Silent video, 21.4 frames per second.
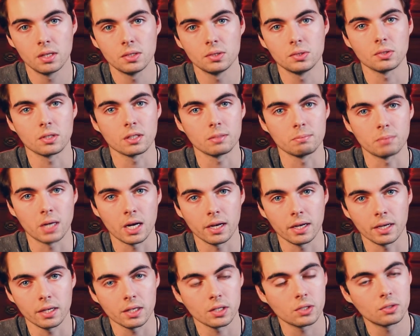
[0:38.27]
Do I
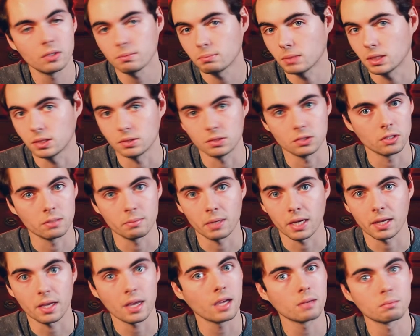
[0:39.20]
buy equipment? Do I
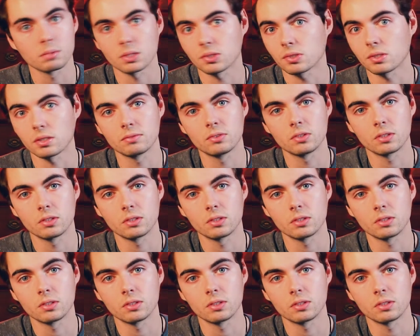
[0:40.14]
buy camera stuff?